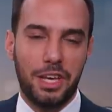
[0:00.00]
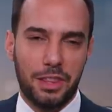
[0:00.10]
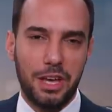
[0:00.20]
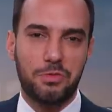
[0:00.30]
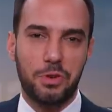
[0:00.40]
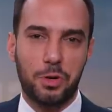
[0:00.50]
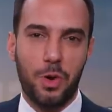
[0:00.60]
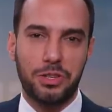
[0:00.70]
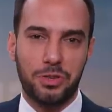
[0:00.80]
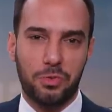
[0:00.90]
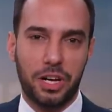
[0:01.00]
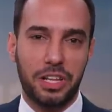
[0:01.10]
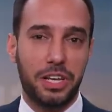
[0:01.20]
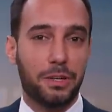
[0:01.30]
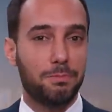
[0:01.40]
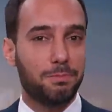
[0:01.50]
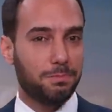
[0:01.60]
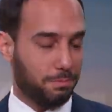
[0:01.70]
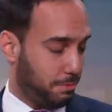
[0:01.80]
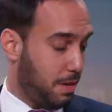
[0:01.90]
Thanks for your question, ringleader.
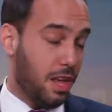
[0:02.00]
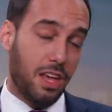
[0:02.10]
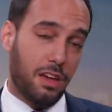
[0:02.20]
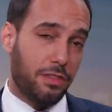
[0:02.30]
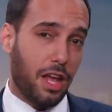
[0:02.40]
If